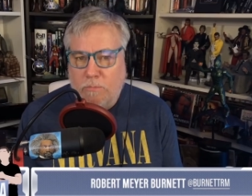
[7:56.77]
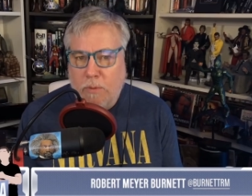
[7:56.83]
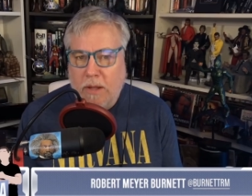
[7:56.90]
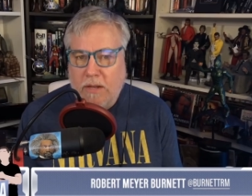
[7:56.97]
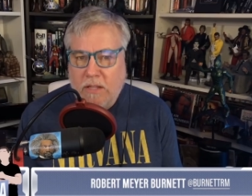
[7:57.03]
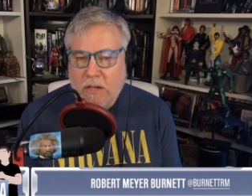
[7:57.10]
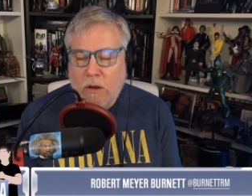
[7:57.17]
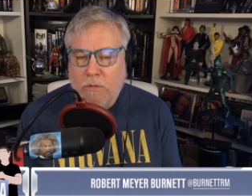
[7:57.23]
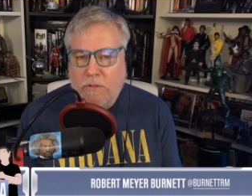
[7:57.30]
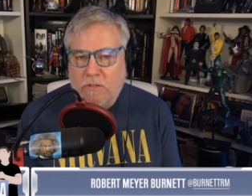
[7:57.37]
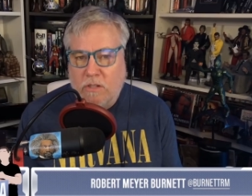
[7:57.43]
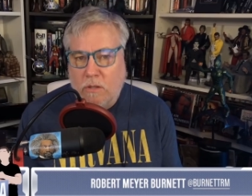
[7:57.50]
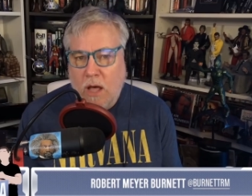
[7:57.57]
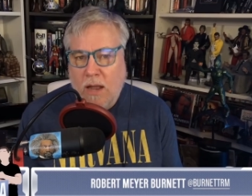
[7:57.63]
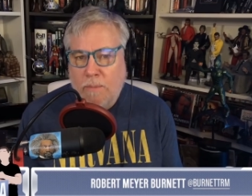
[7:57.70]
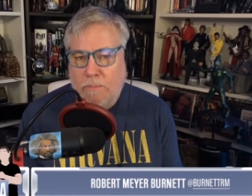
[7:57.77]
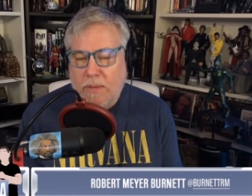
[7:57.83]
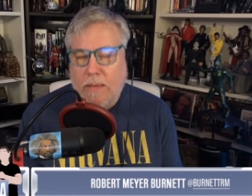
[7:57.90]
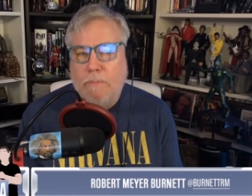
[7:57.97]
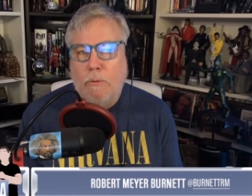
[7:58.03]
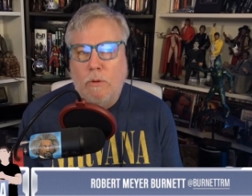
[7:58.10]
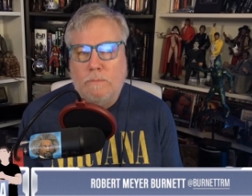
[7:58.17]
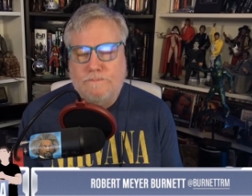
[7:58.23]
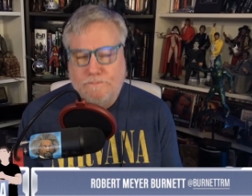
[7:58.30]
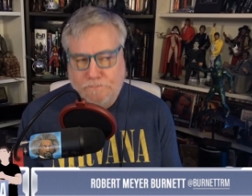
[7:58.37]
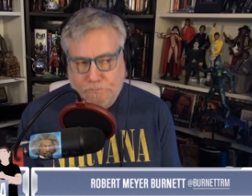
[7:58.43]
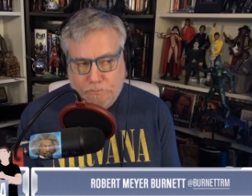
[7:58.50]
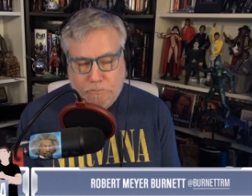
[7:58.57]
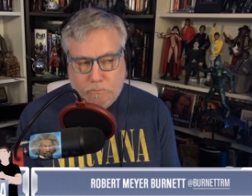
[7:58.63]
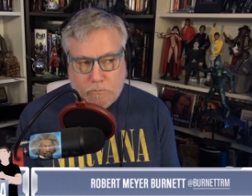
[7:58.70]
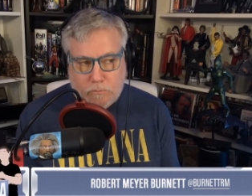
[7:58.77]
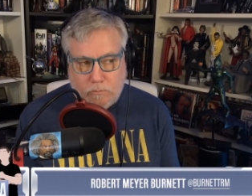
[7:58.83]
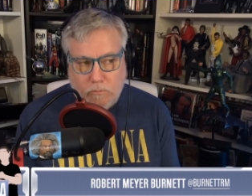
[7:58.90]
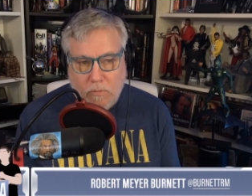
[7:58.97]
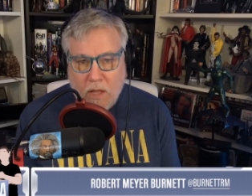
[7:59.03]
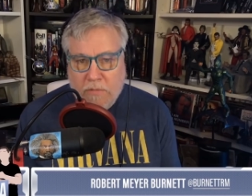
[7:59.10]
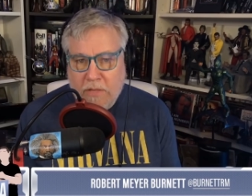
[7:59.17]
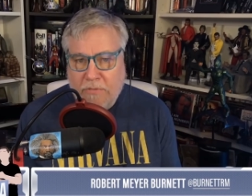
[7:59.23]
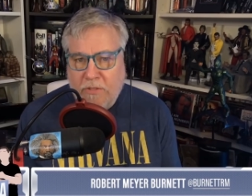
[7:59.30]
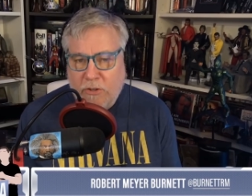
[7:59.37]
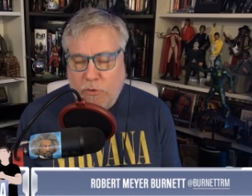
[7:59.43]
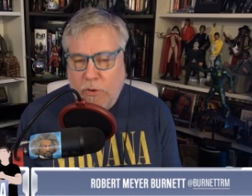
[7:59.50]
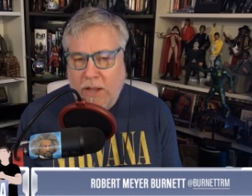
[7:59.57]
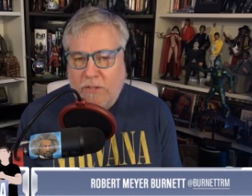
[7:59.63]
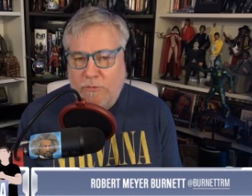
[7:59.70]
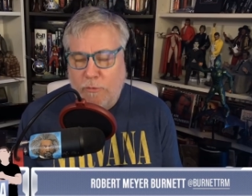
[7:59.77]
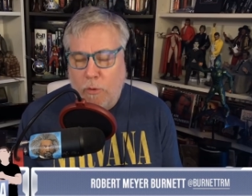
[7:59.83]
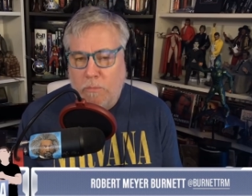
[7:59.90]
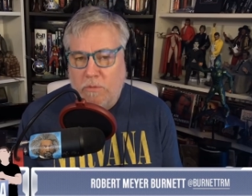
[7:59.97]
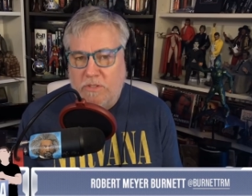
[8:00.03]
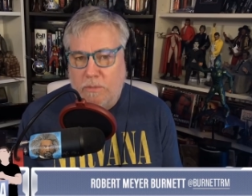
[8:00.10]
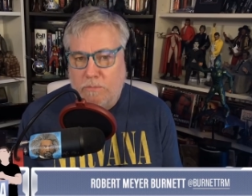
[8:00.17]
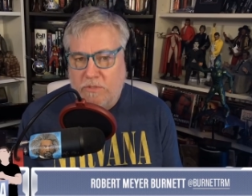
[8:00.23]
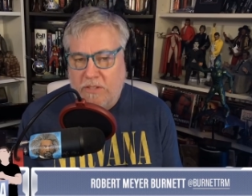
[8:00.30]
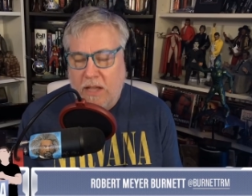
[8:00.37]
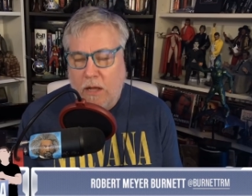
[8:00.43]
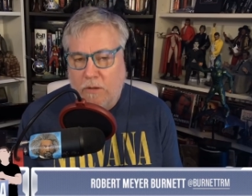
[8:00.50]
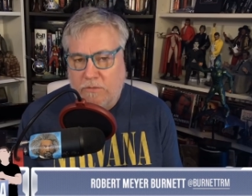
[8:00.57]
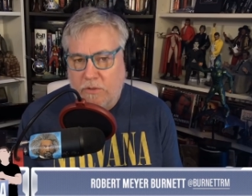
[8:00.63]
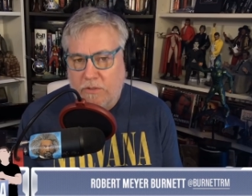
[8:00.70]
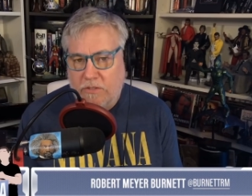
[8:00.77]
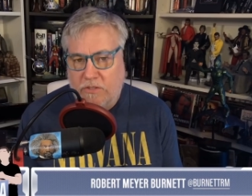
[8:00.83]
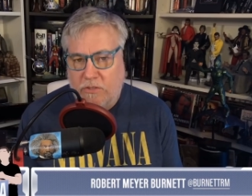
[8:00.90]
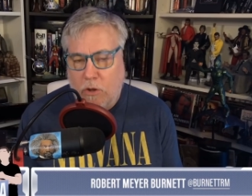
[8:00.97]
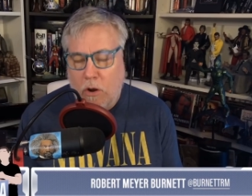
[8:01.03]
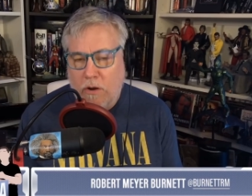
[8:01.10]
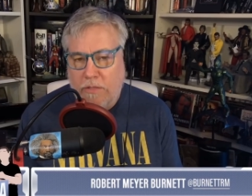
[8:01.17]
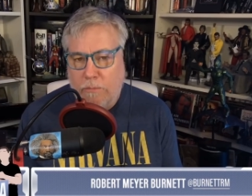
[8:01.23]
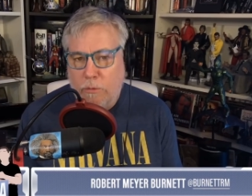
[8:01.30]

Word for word: But, you know, there's a lot of people that the Transformers themselves are the star of the